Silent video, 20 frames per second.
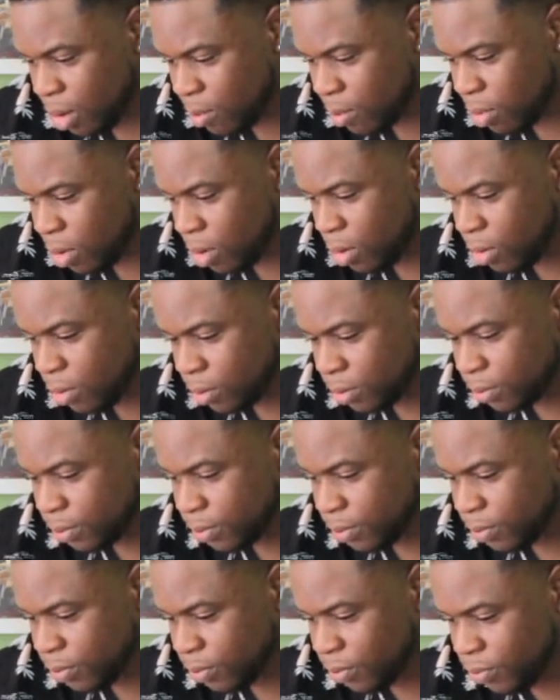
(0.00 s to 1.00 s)
Bro,
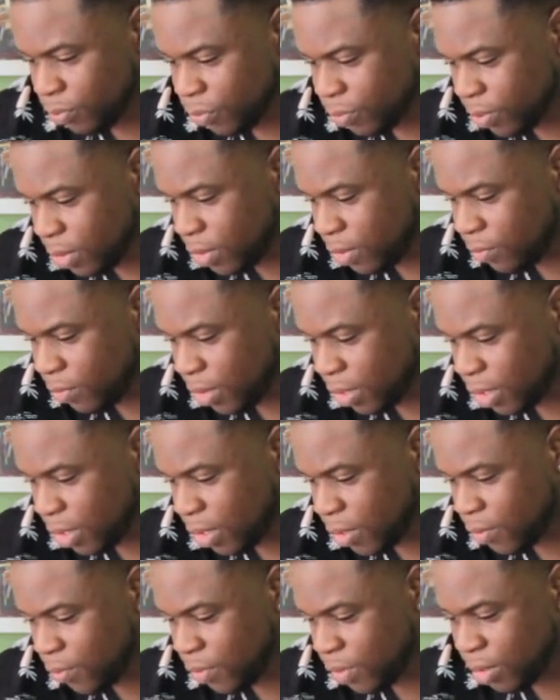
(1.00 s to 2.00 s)
what the fuck are they
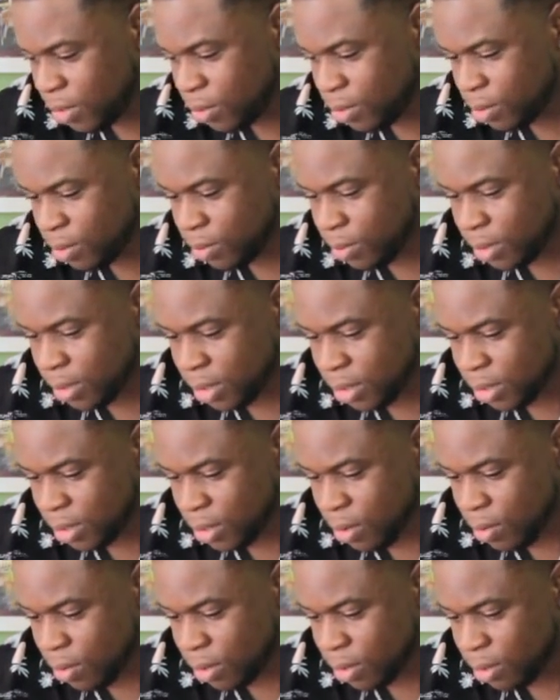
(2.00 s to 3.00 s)
over there doing with this
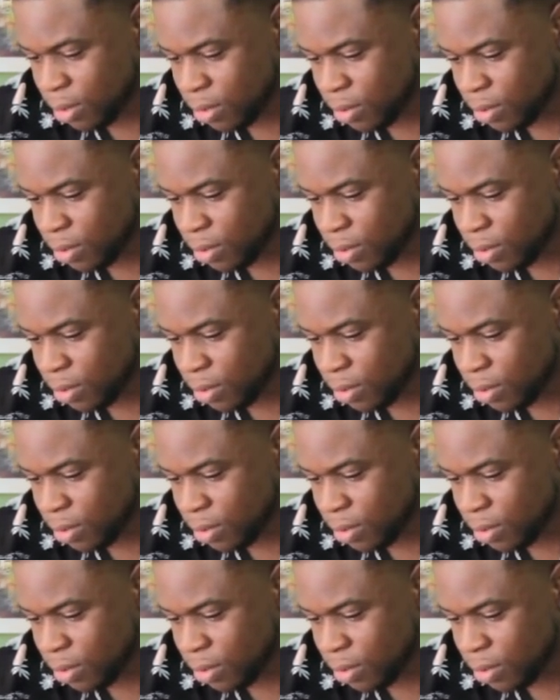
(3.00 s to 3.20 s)
soda?